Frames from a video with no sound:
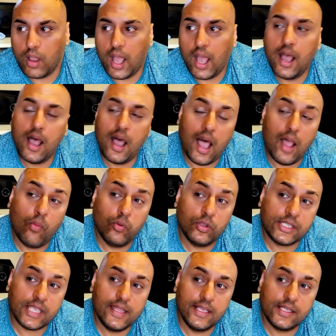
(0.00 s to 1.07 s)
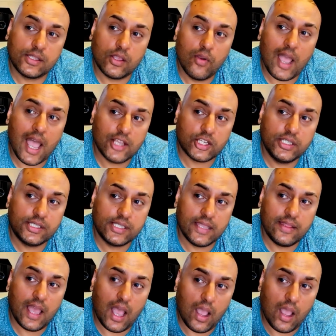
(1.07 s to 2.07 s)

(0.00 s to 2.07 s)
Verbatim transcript: I will say this, though. Actually, saying that,